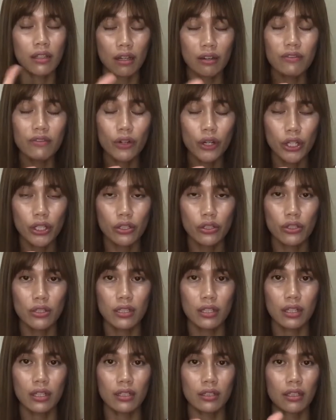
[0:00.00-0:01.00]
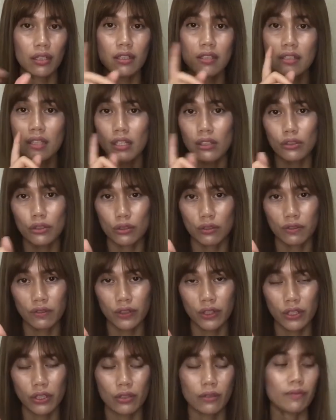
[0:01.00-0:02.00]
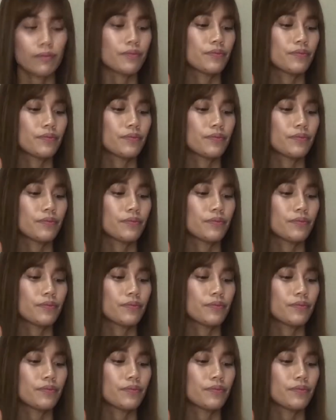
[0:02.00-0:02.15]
avoid using it. It's not good for you.